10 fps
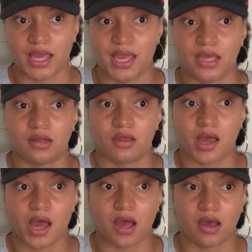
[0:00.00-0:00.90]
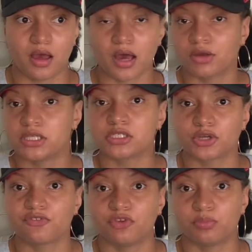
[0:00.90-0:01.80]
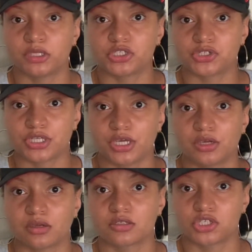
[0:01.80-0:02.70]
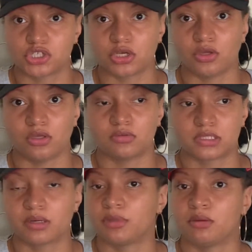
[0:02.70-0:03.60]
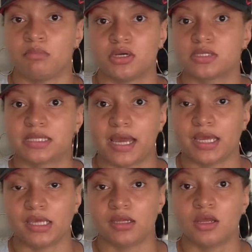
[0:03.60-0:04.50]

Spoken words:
And I'll insert a few pictures here to show you some of the meals that I eat.